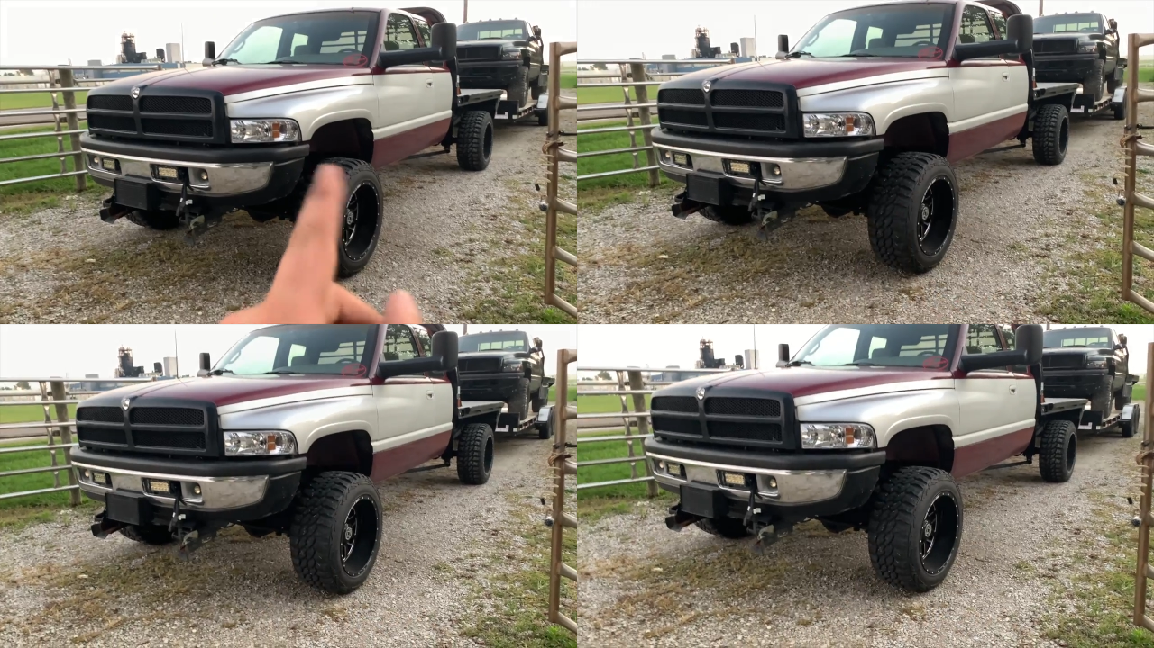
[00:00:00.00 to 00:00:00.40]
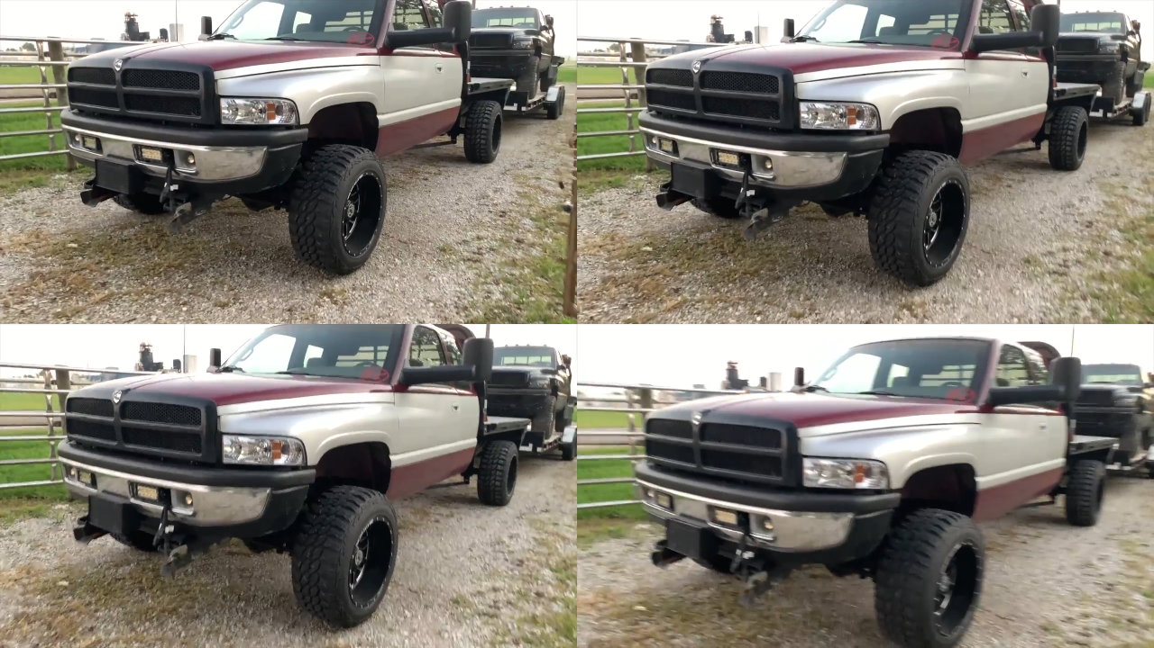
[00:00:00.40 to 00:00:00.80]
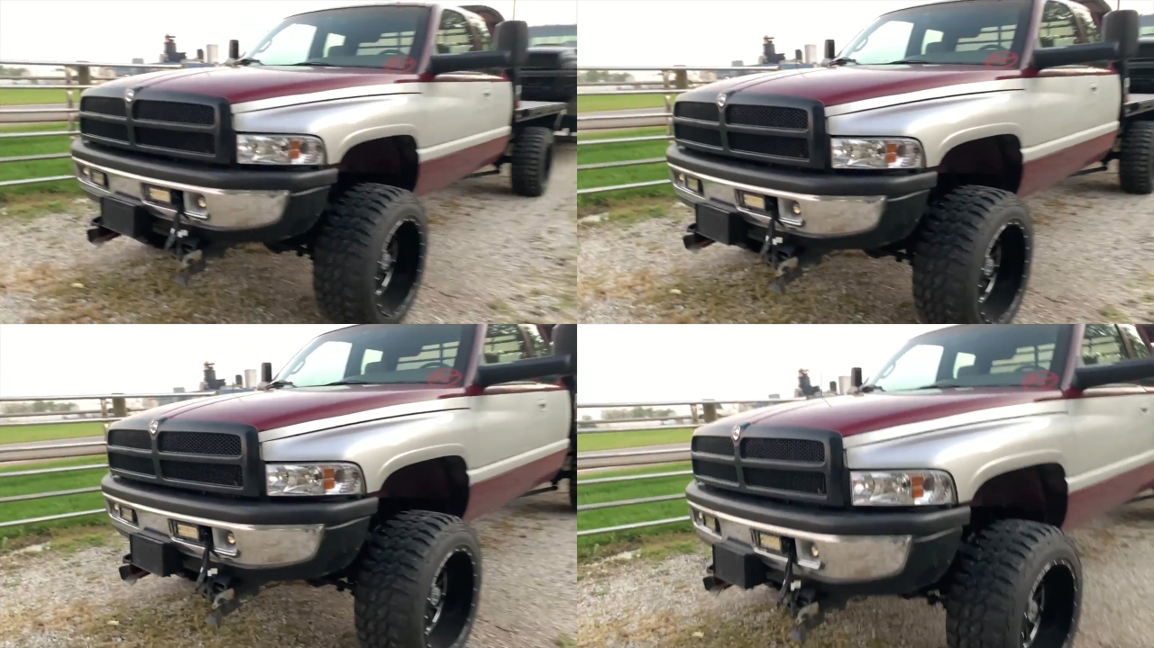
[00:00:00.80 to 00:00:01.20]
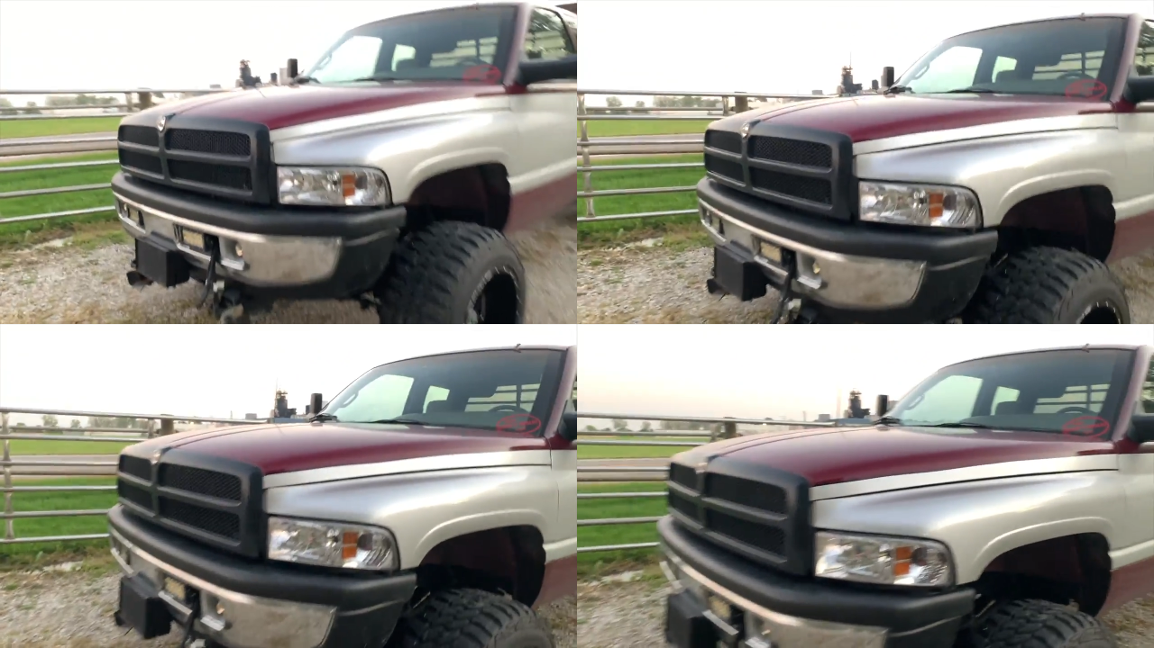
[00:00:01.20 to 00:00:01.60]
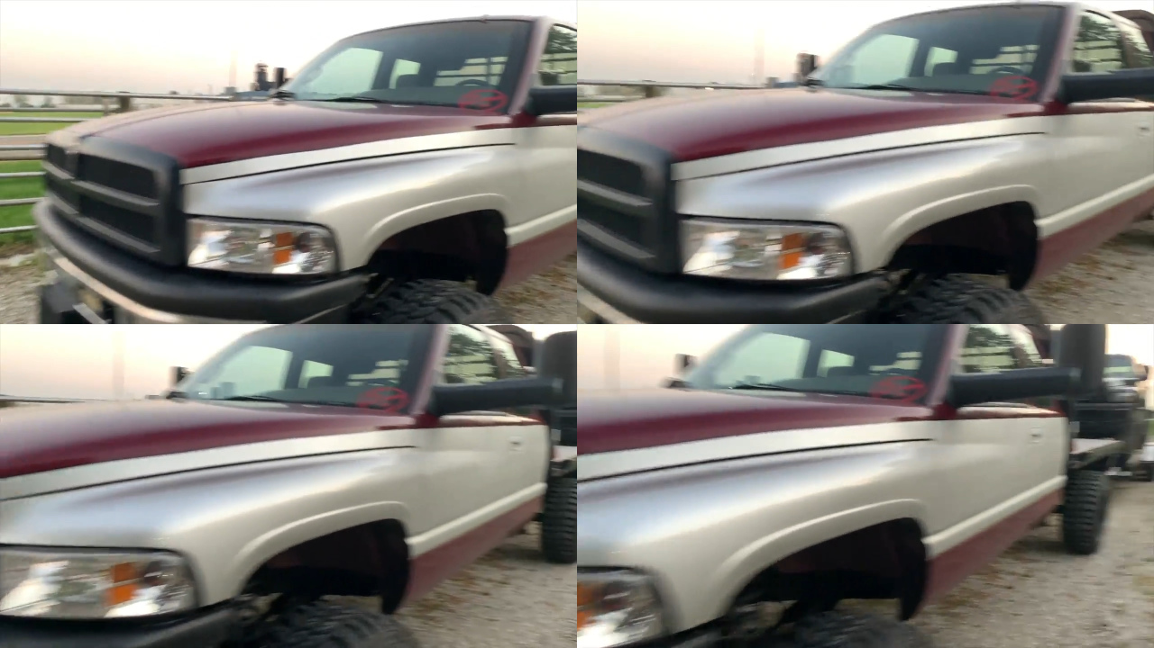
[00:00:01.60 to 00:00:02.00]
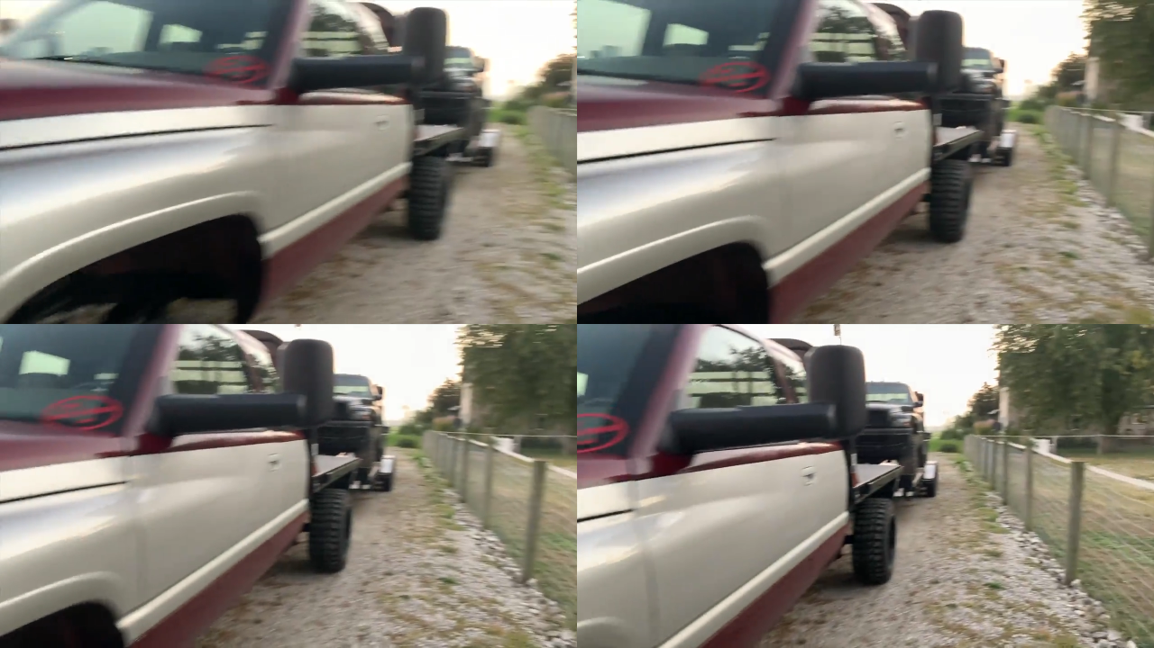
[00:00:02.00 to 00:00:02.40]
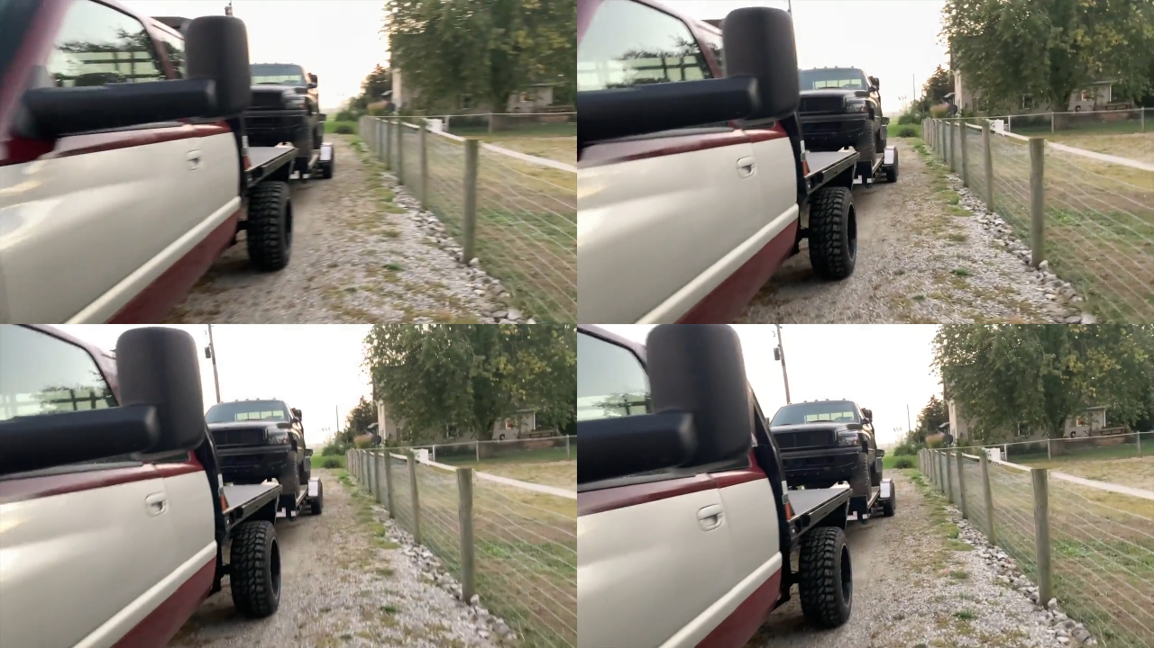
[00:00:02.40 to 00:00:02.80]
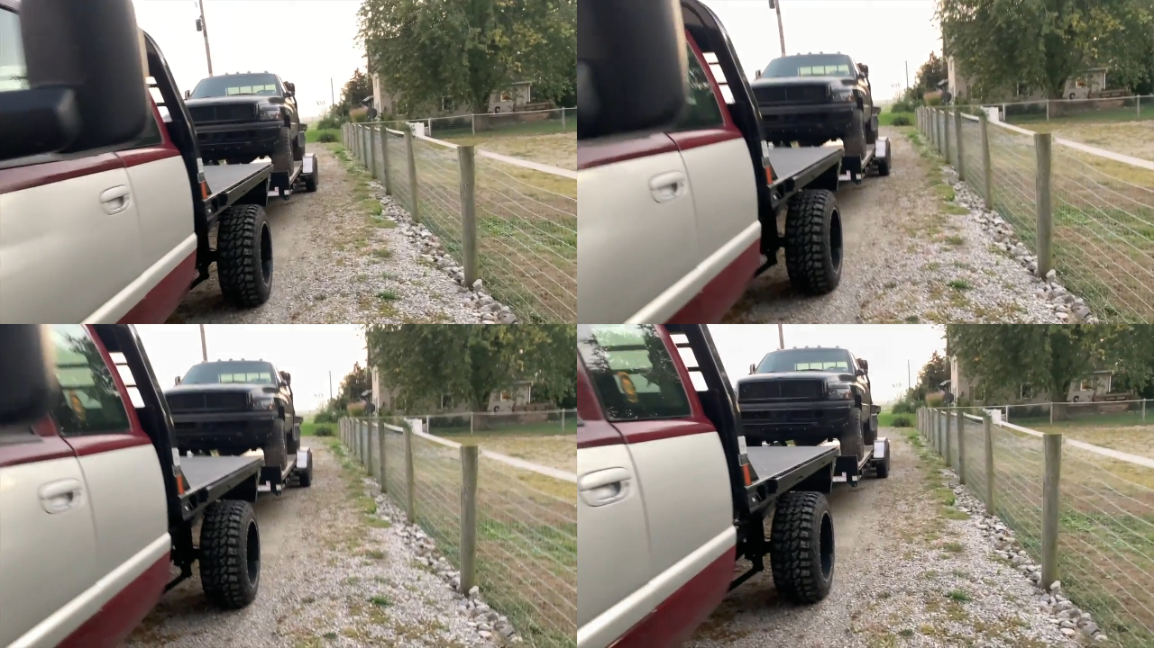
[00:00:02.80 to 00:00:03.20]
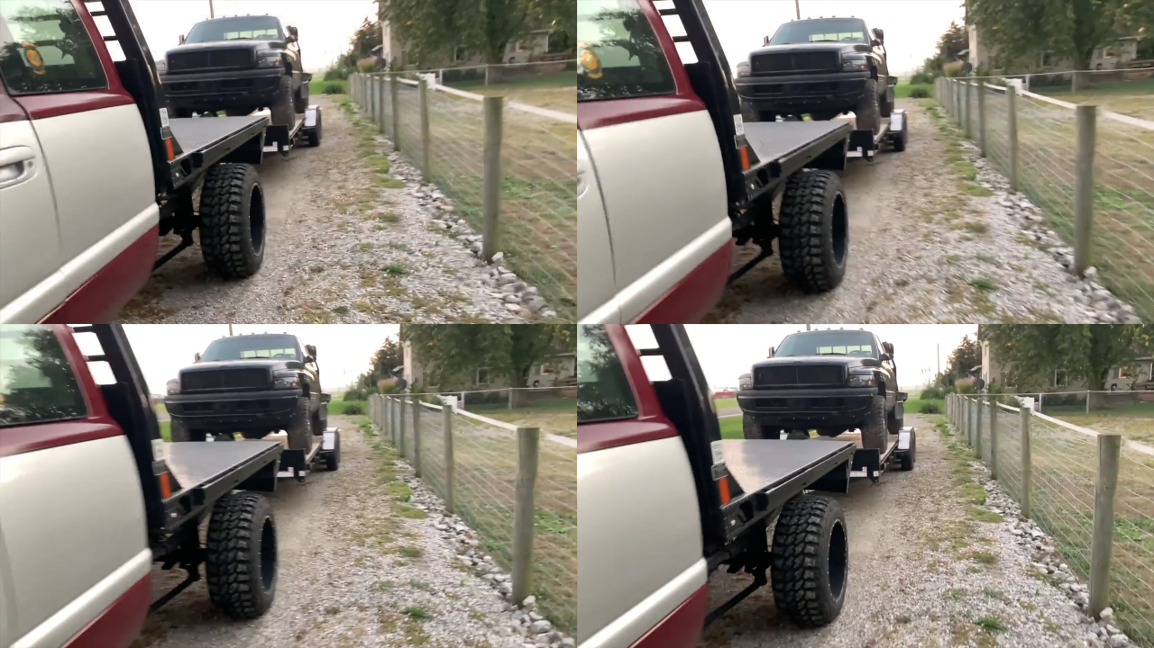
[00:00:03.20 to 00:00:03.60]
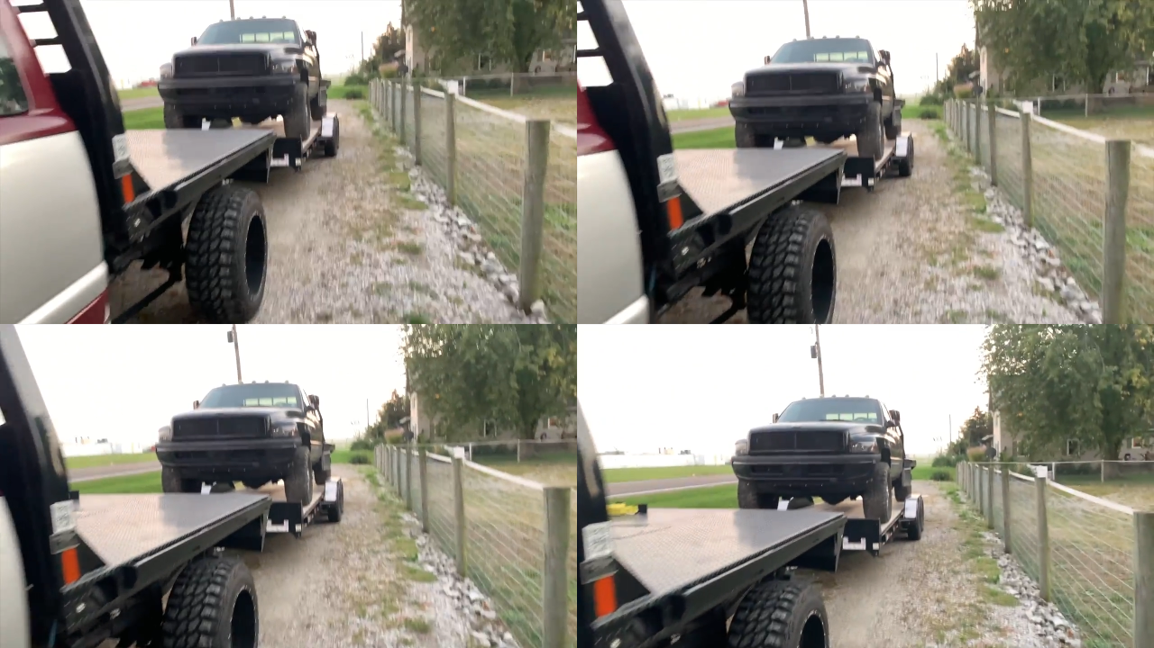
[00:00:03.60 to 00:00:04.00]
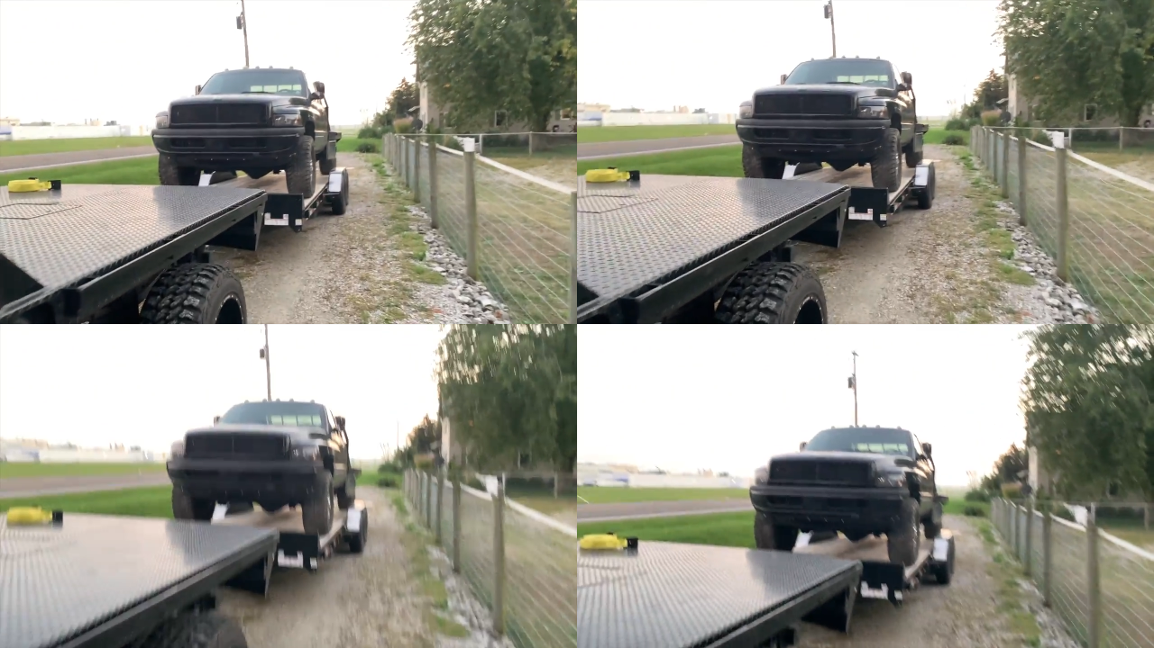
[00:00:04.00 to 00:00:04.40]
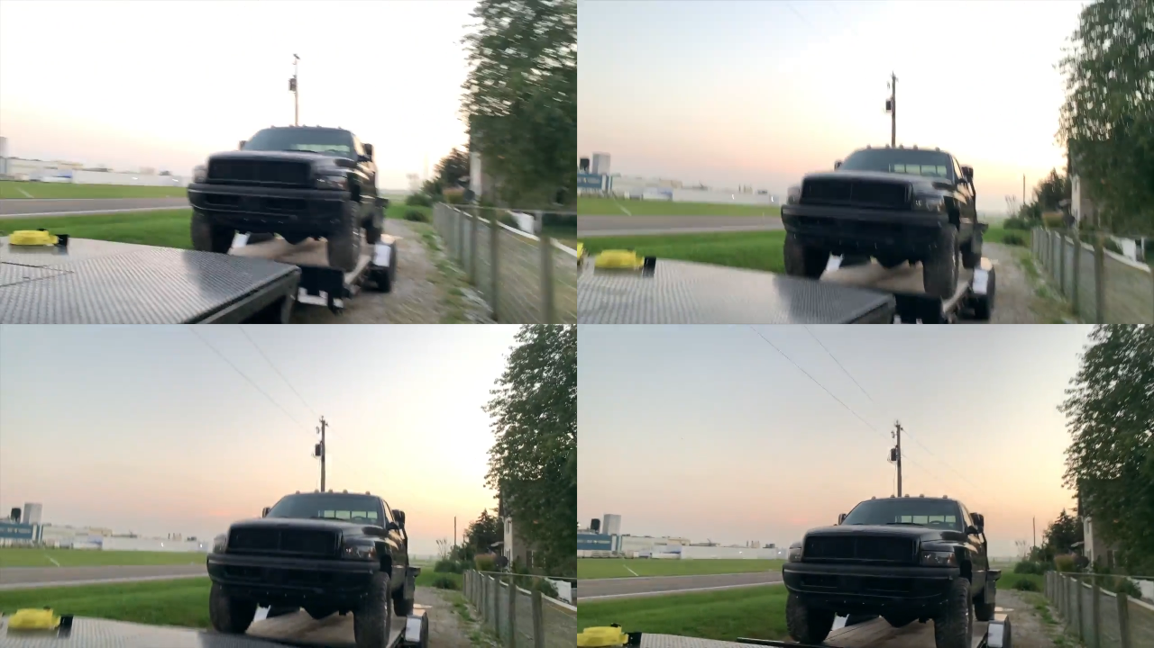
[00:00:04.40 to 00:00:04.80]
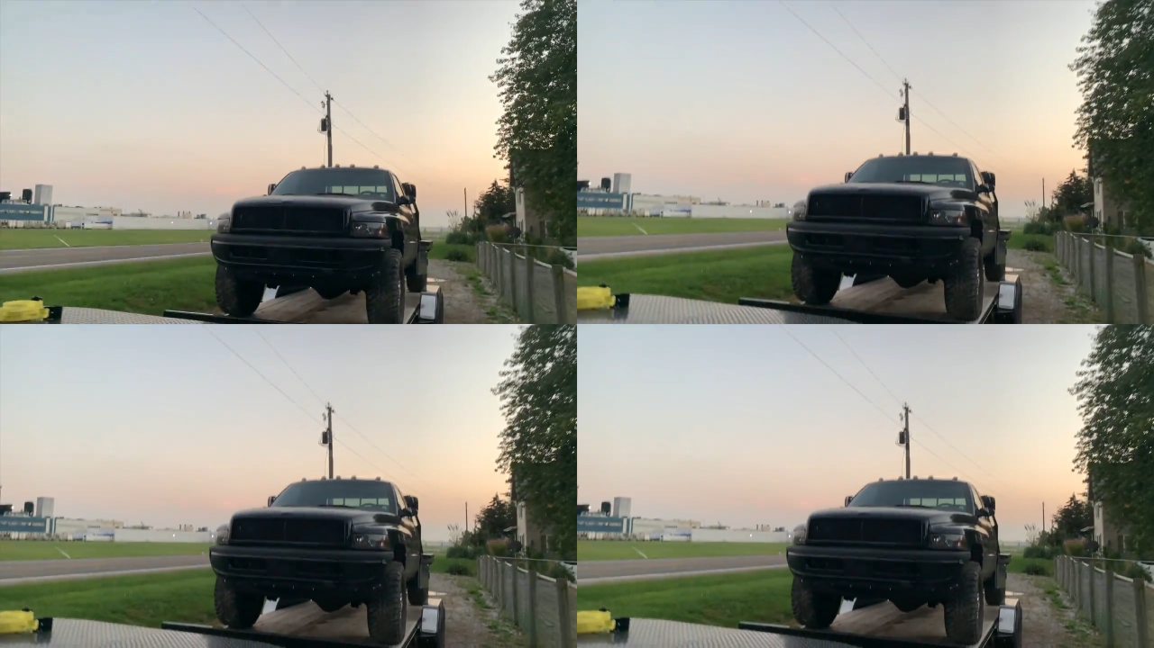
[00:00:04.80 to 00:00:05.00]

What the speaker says: [unreadable: no face in view]